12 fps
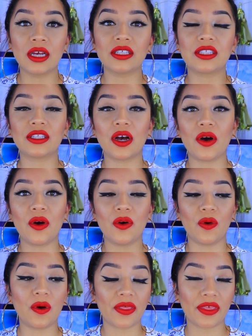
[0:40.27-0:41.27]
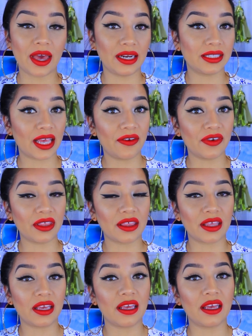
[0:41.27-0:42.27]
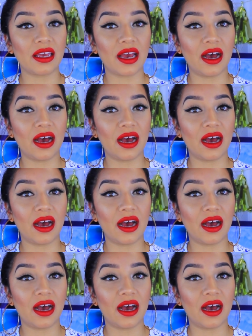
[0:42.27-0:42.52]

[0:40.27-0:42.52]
So that is everything.